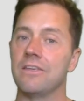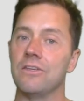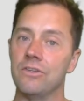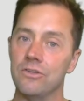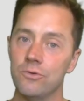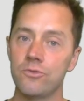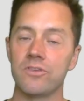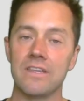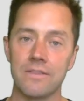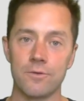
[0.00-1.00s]

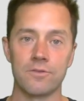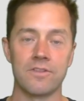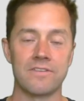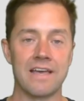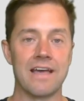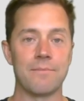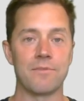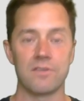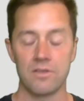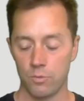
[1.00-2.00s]
Usually those are the
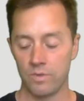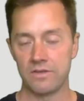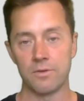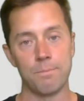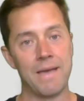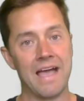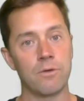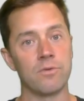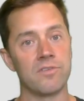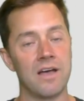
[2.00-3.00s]
times when your
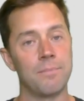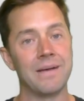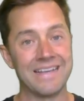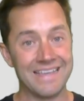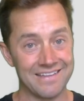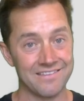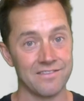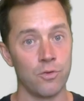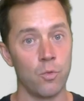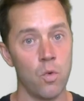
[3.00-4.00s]
back was up
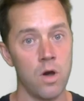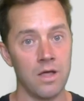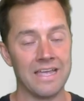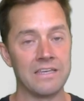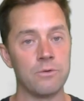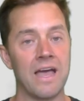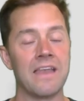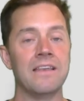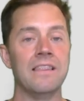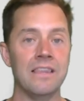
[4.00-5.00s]
against the wall and you
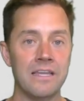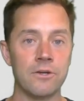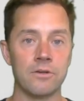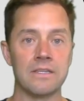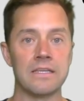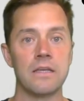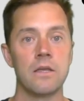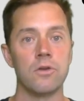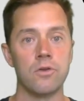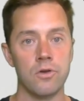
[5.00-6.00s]
had literally
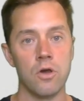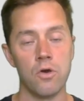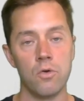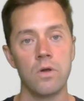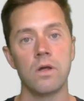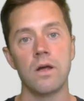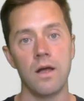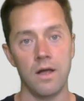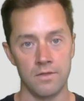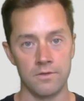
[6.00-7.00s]
no
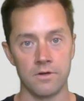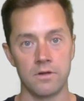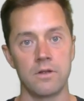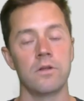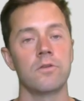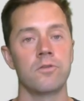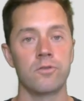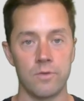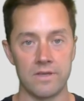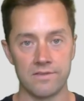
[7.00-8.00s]
other
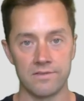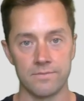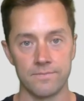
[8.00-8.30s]
choice.